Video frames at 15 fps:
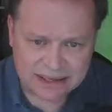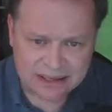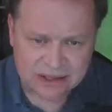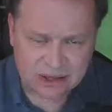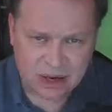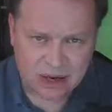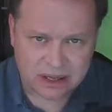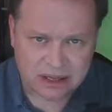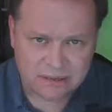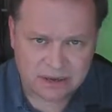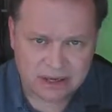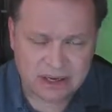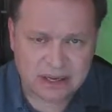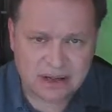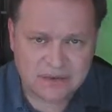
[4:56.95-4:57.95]
a
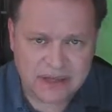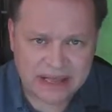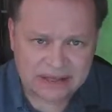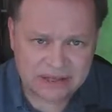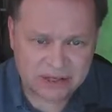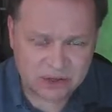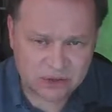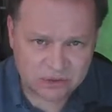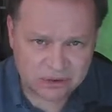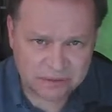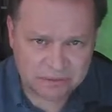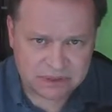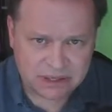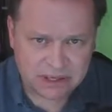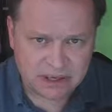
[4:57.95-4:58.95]
document that's
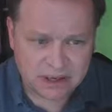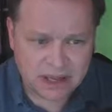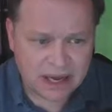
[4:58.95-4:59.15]
encrypted.